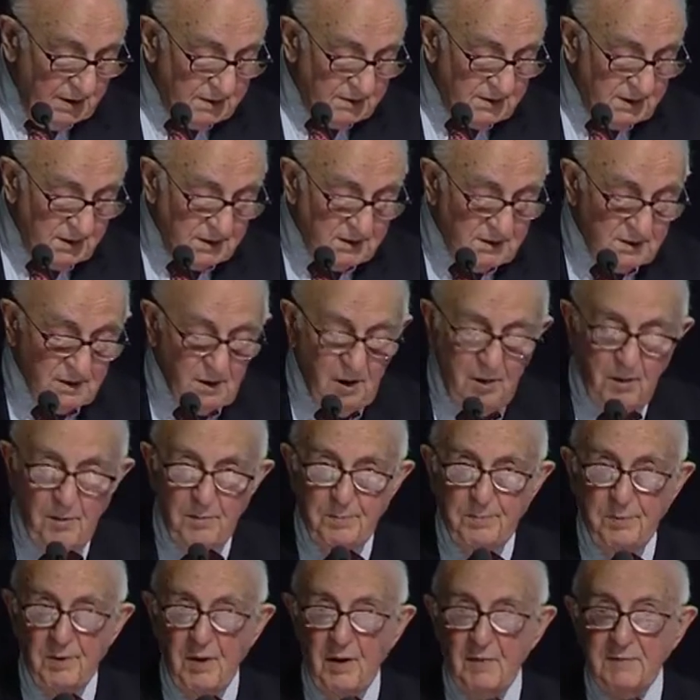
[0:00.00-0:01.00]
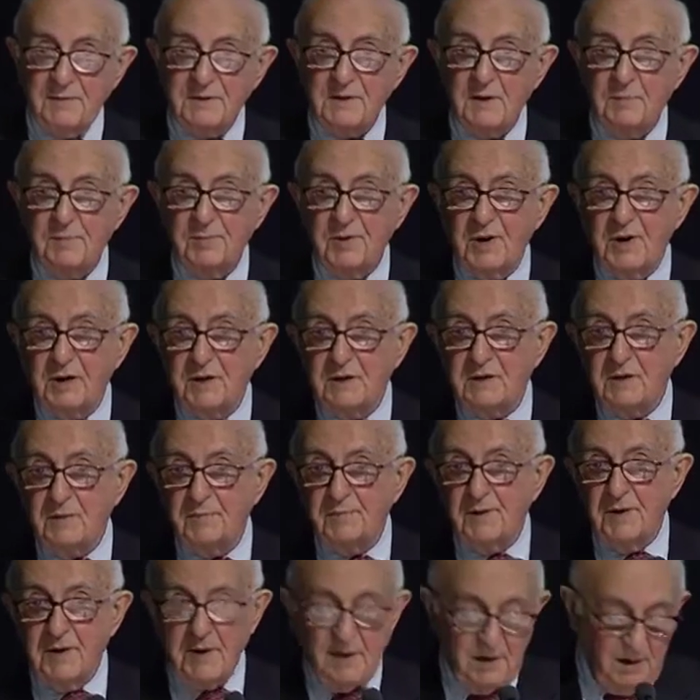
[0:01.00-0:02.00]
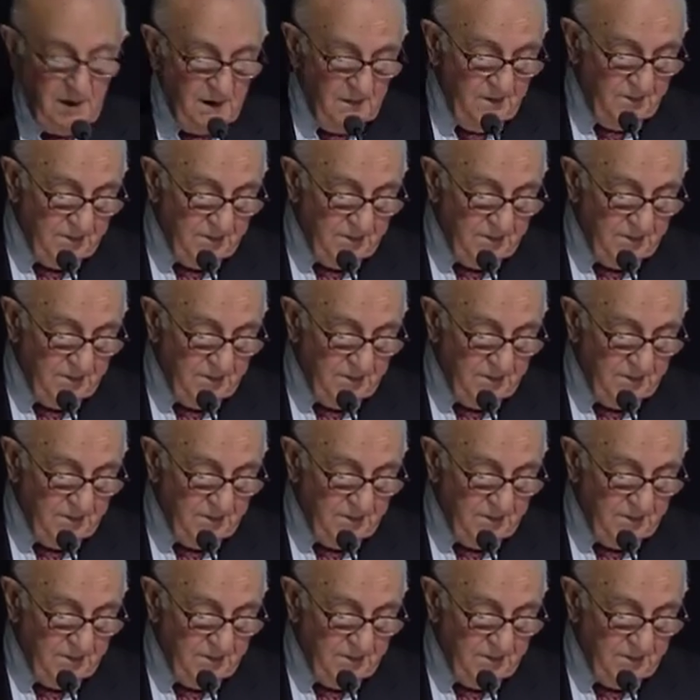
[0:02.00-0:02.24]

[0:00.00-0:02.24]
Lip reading: the scope of the principle